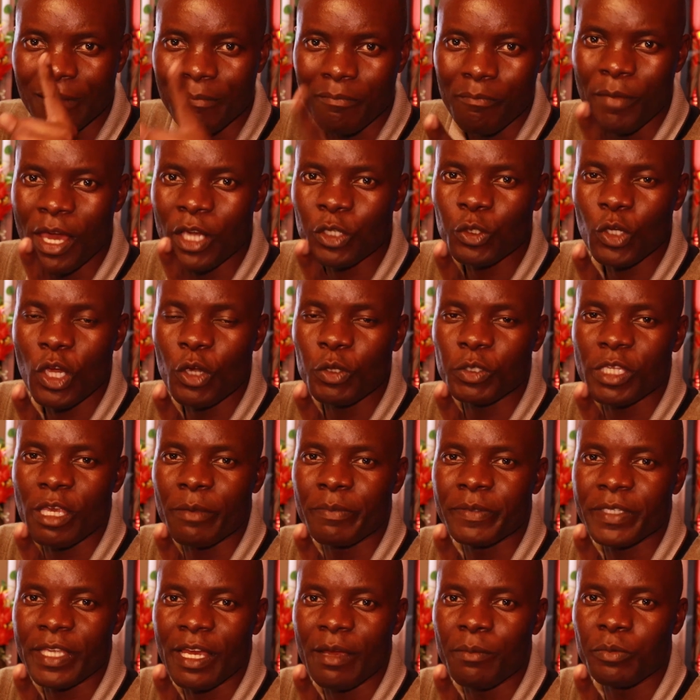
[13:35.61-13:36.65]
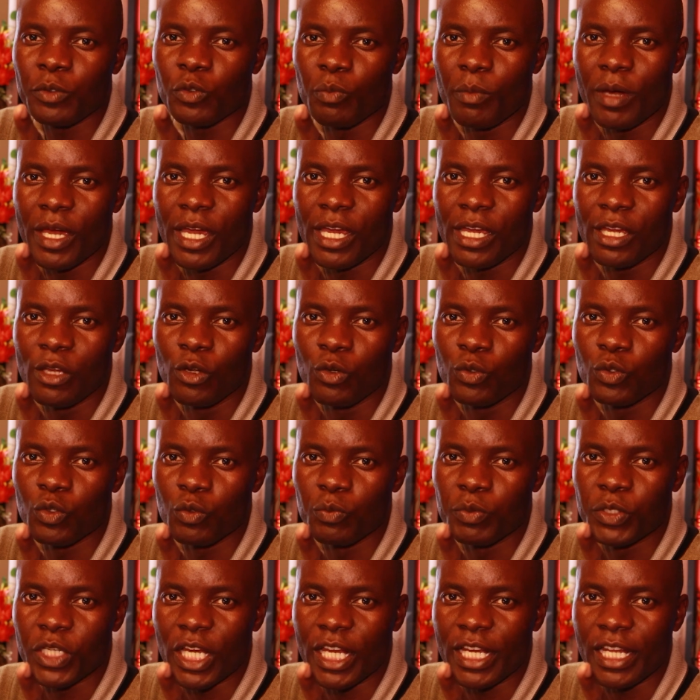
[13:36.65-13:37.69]
make sure you subscribe to my
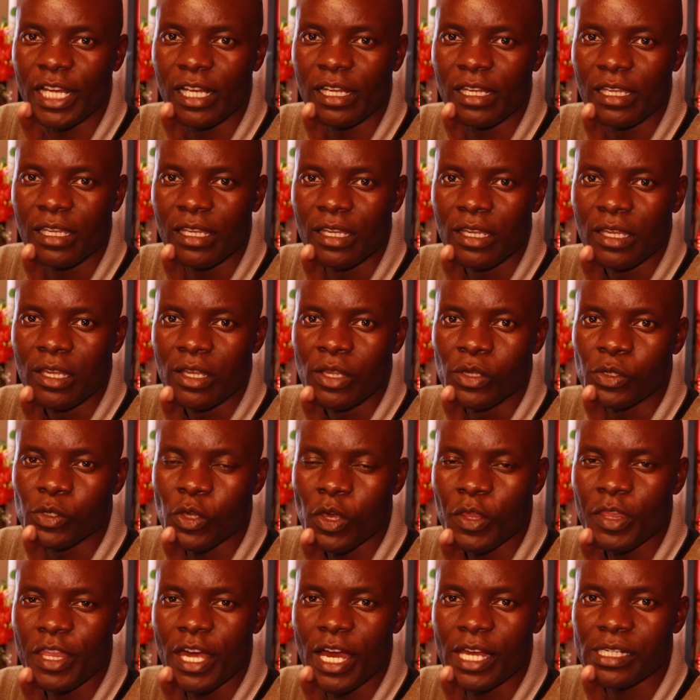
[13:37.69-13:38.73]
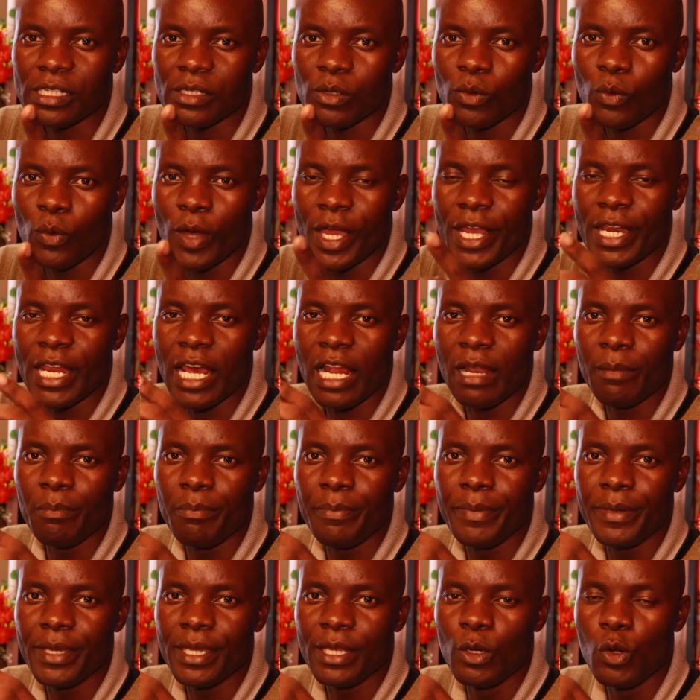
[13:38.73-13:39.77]
YouTube channel so that when I'll
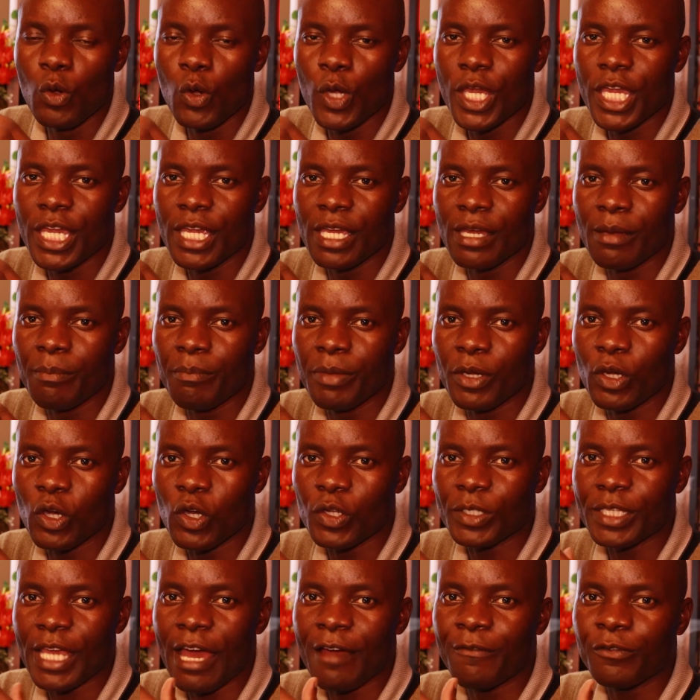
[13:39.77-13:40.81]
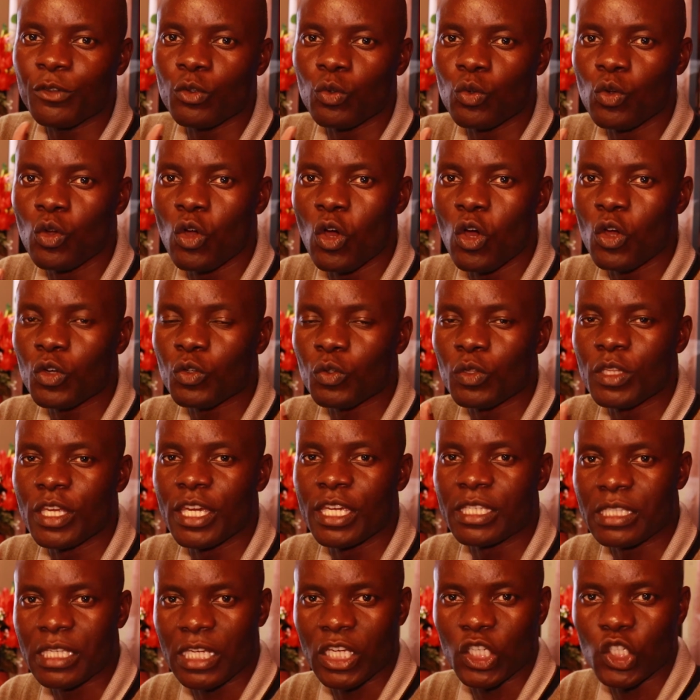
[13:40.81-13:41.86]
be doing, because I have to go to the
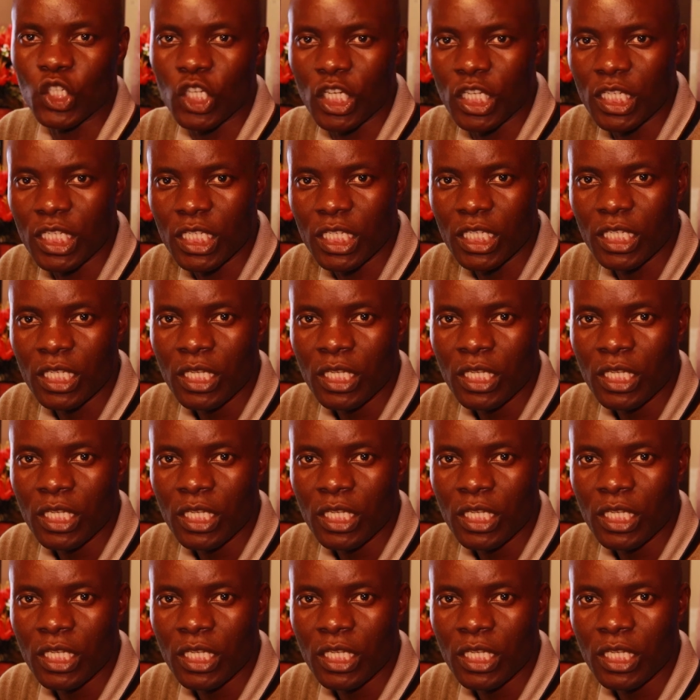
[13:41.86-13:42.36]
station,